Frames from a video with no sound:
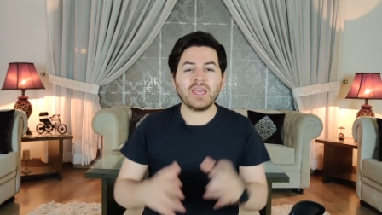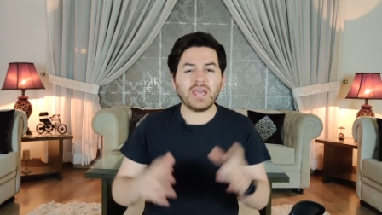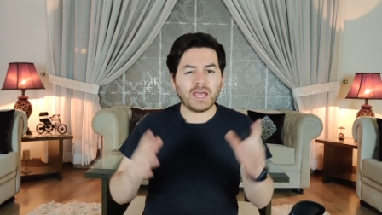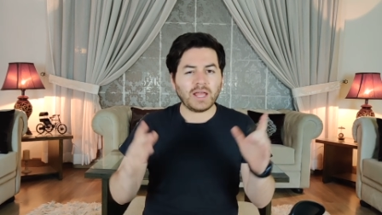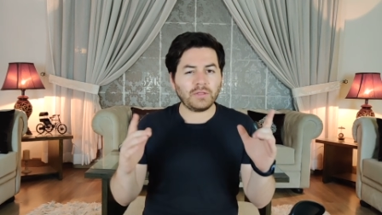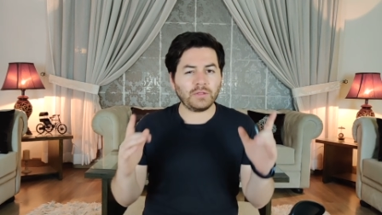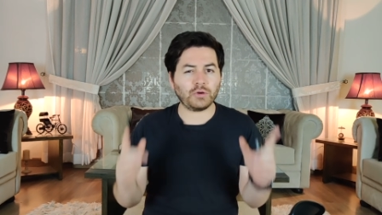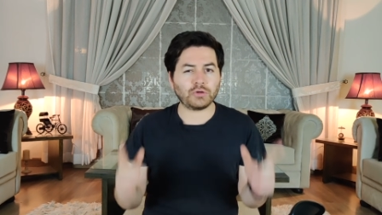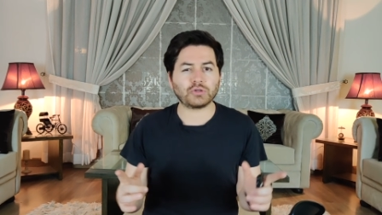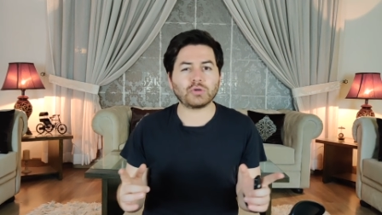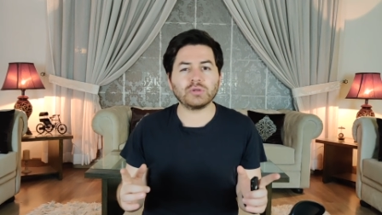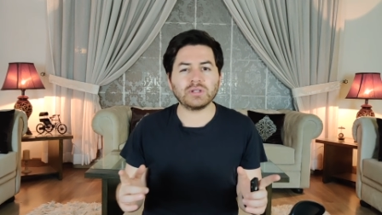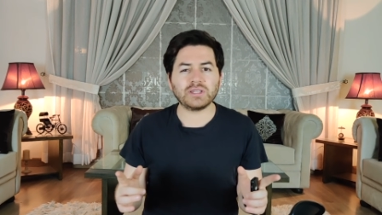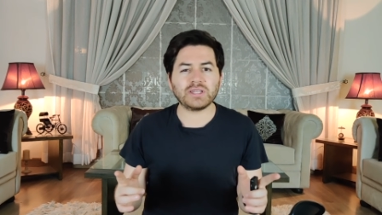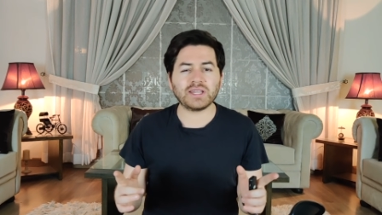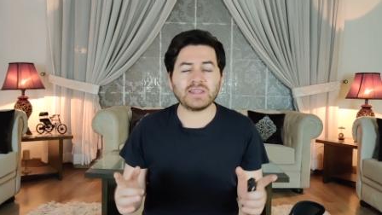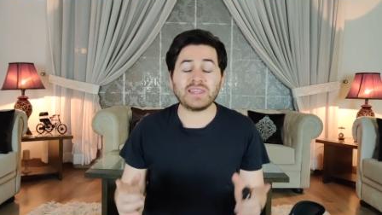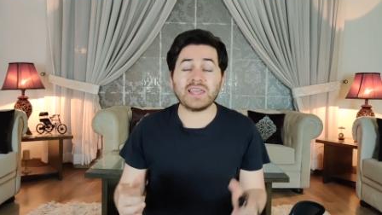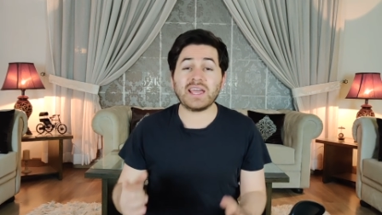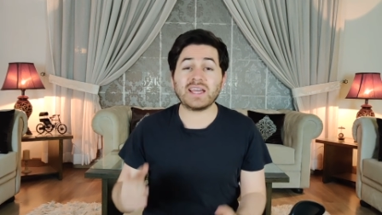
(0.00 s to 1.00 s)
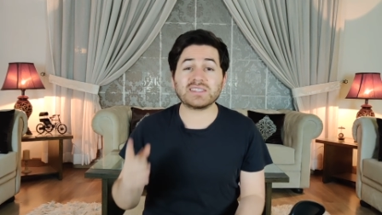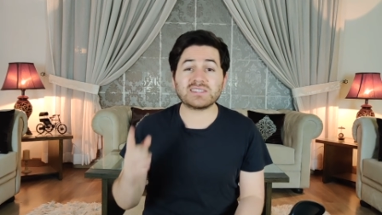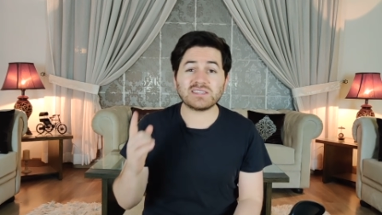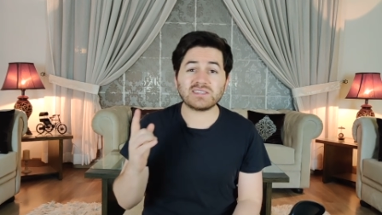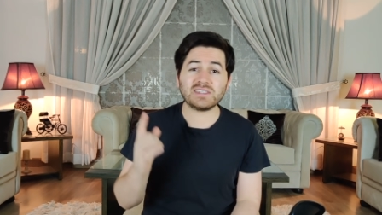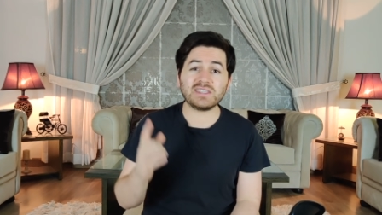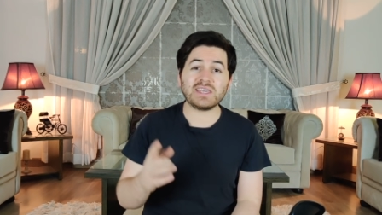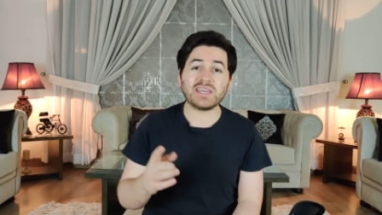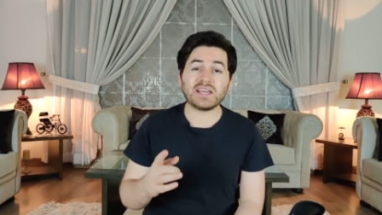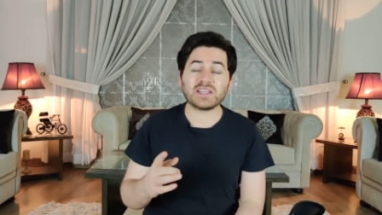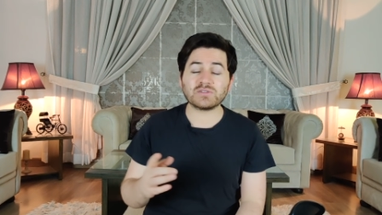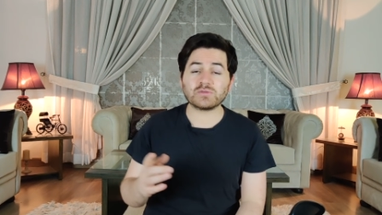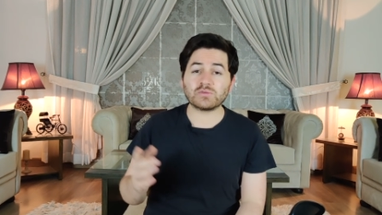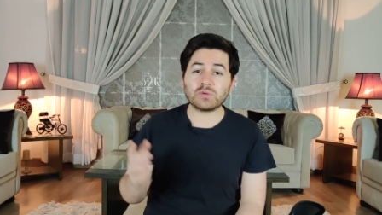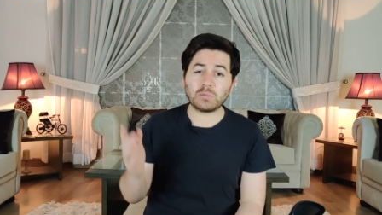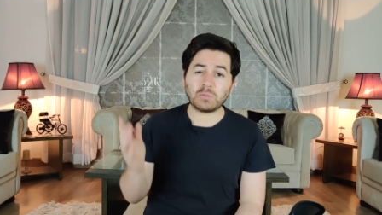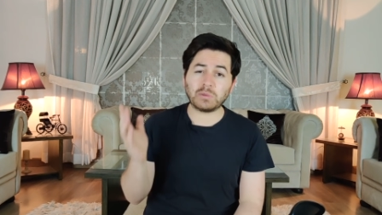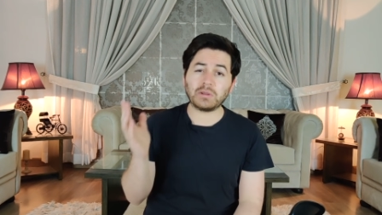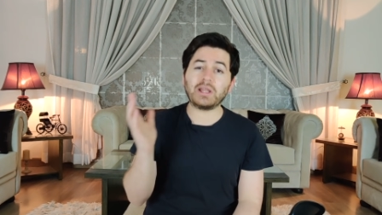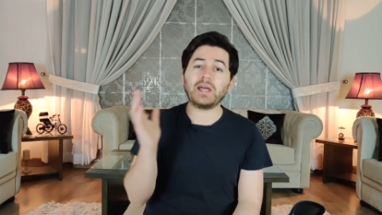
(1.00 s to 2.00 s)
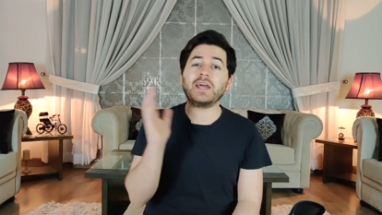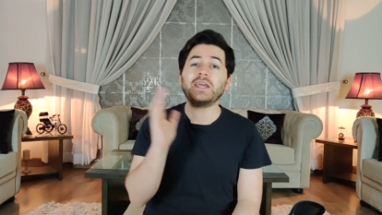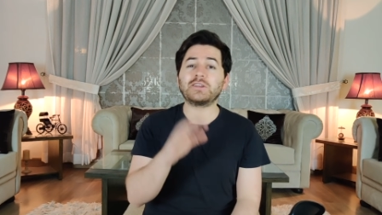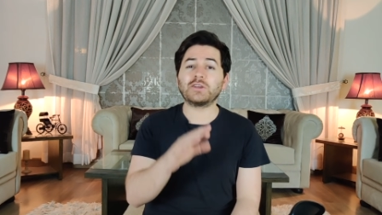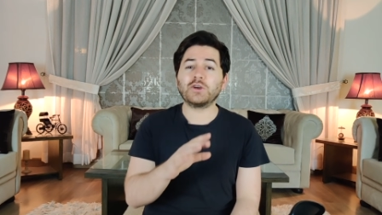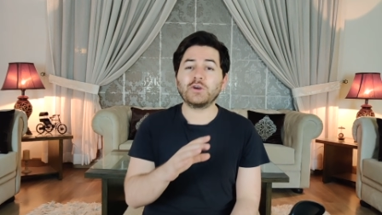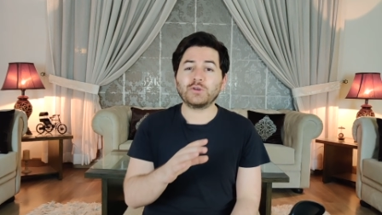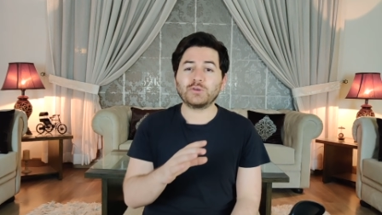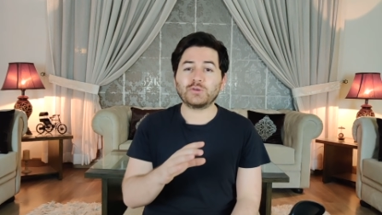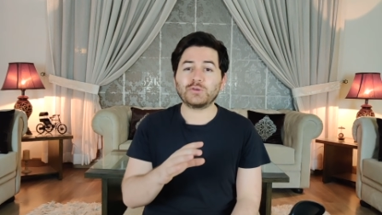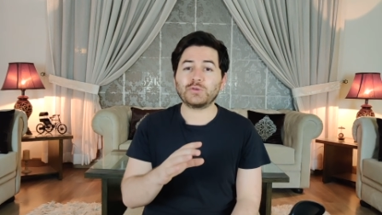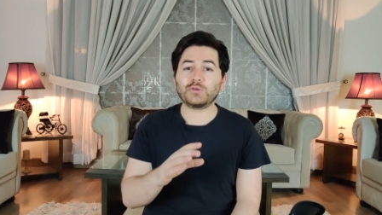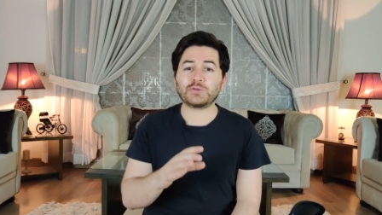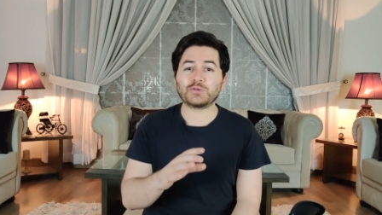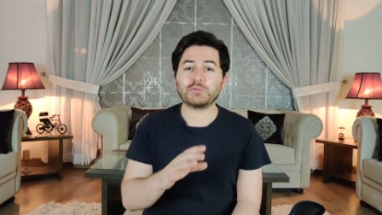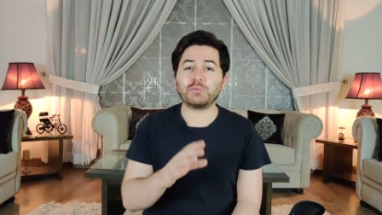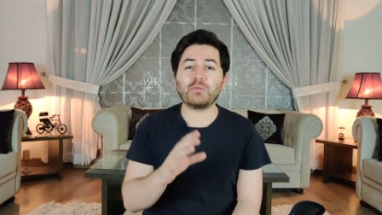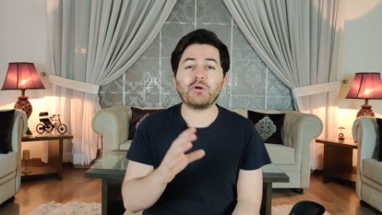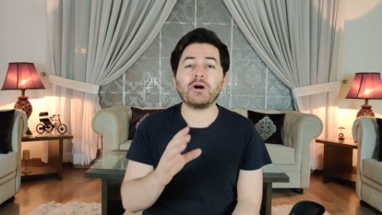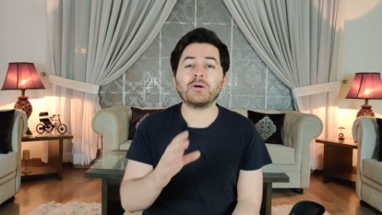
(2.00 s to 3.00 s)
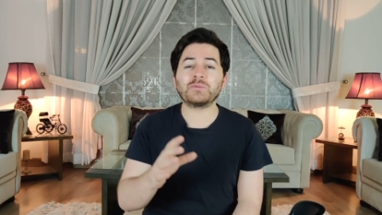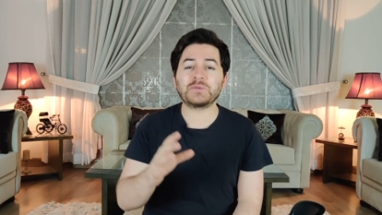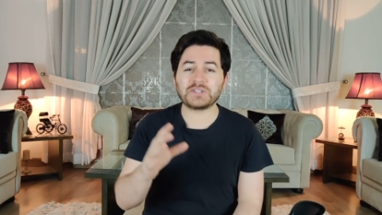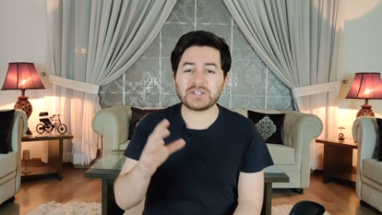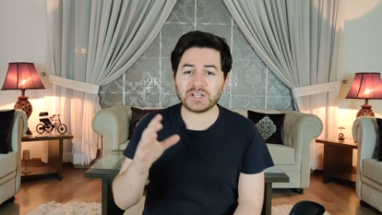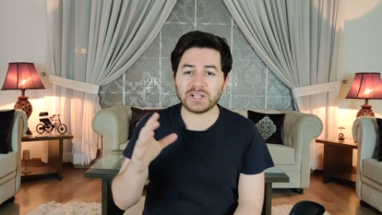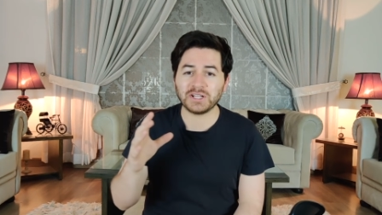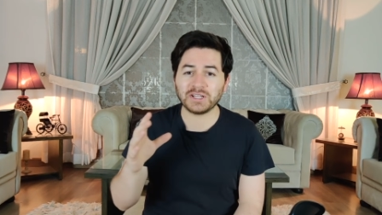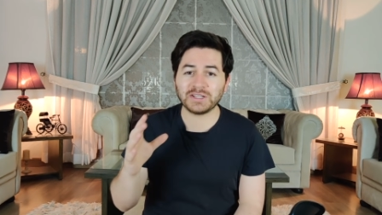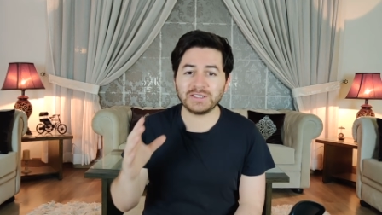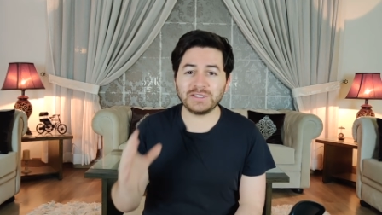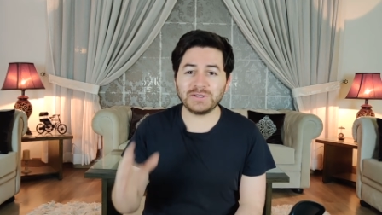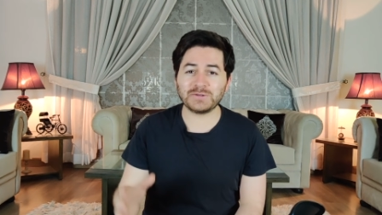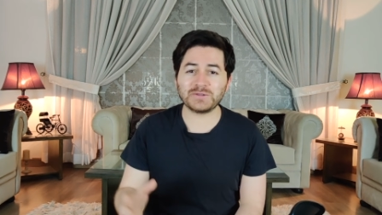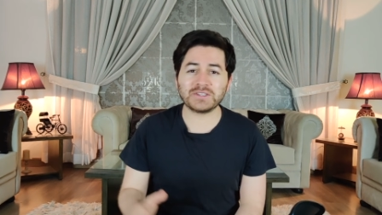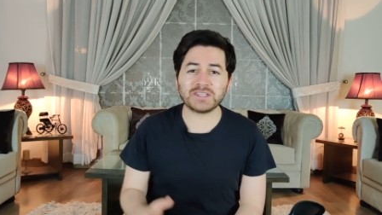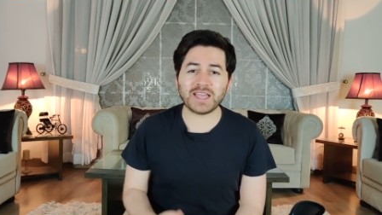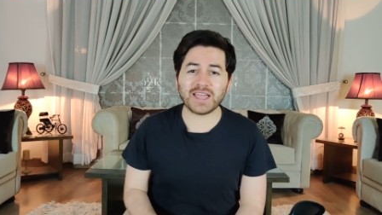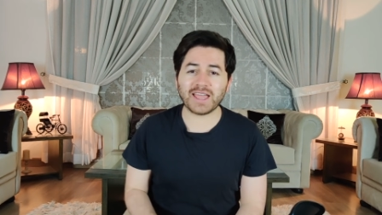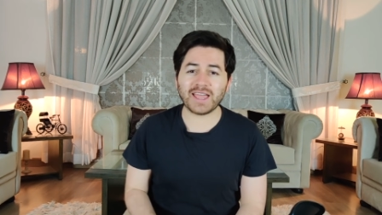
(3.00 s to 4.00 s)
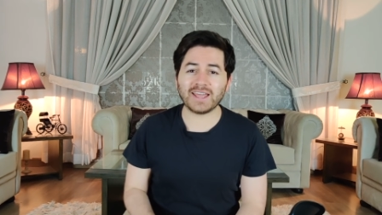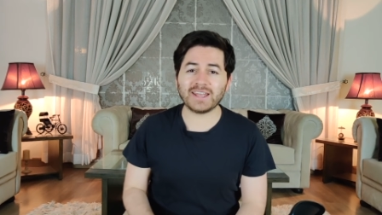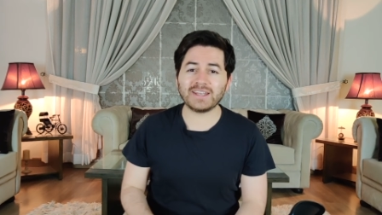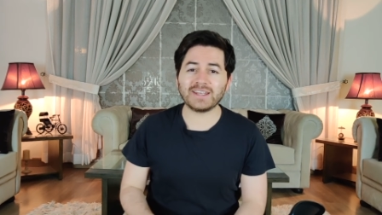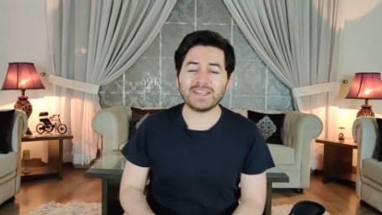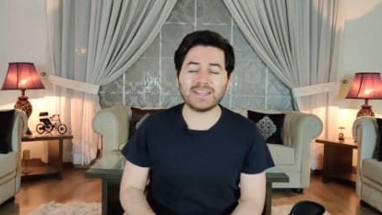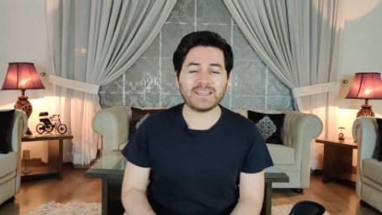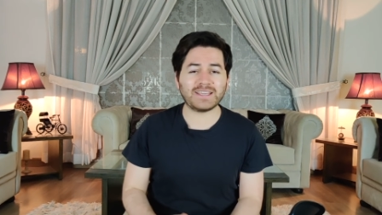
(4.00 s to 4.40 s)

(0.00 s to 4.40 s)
And not only that, the SEC has replied to those bombshell news, and